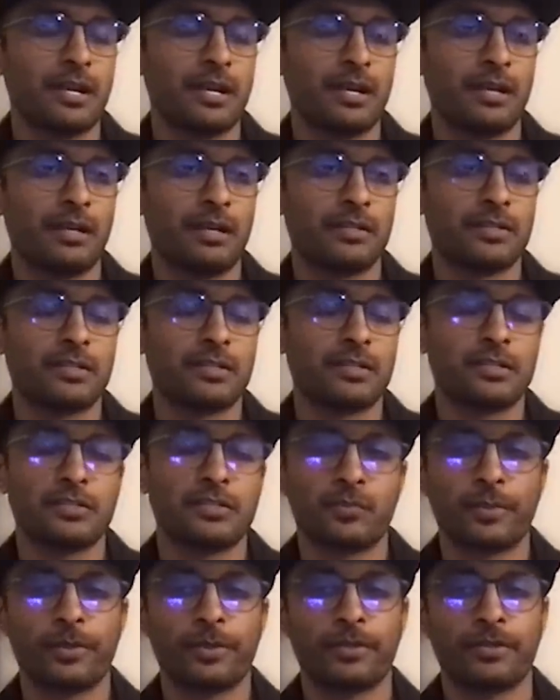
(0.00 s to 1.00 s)
uh,
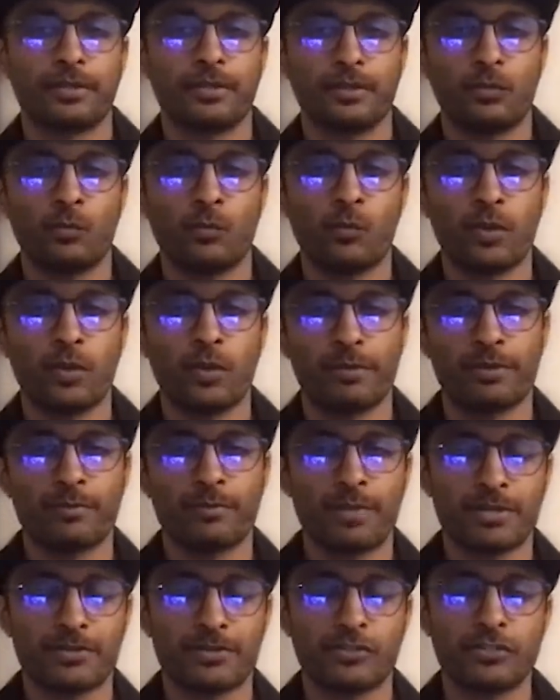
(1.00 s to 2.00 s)
since we're in the
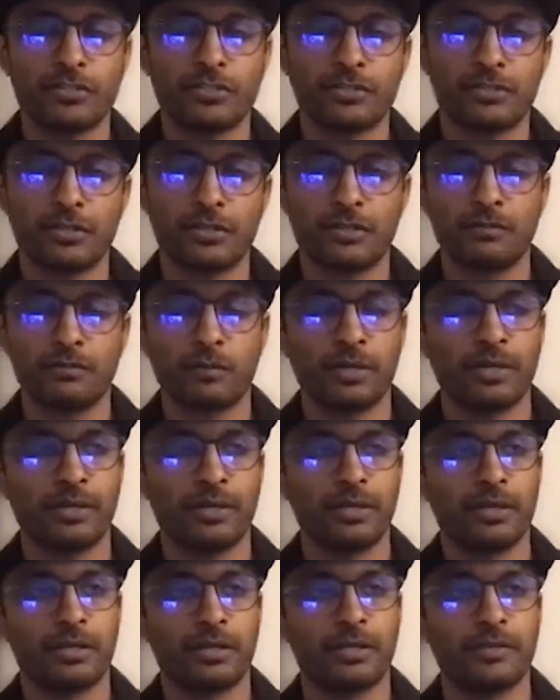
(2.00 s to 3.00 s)
women-based industry,
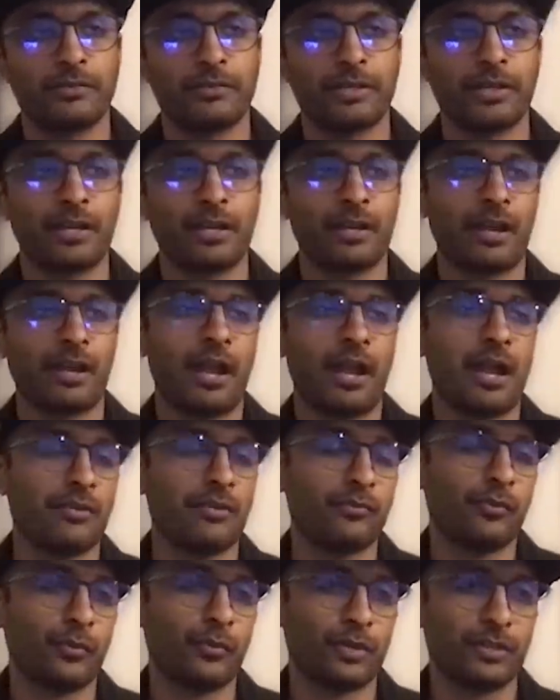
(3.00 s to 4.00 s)
we're giving
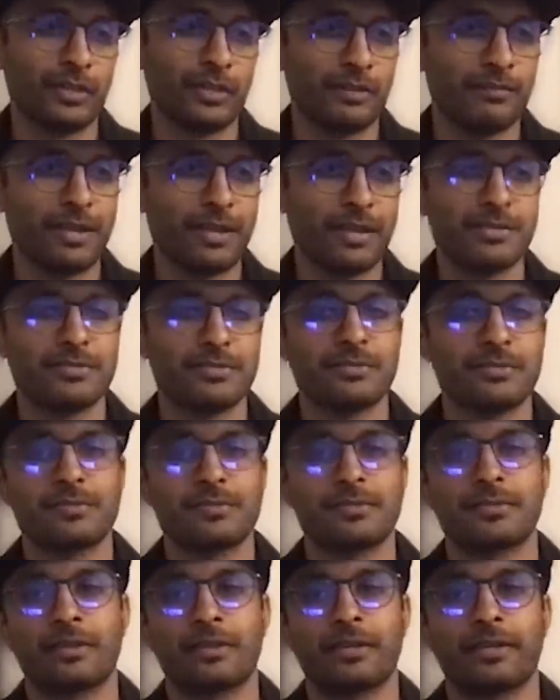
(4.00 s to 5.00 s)
iPhone
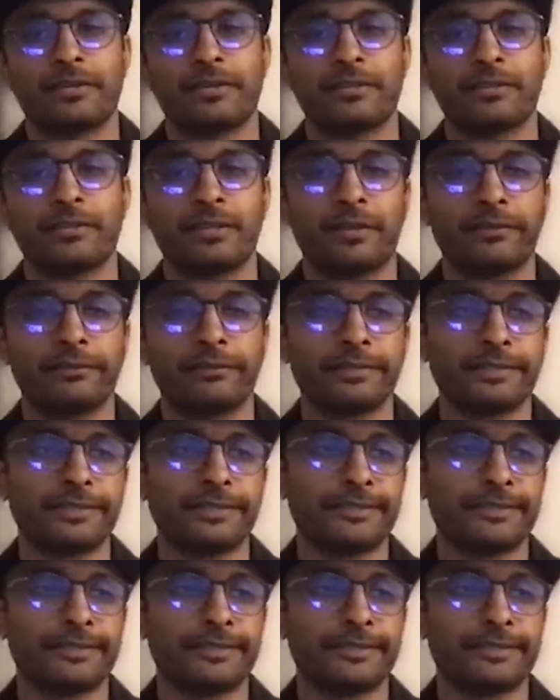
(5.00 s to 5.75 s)
11s and you know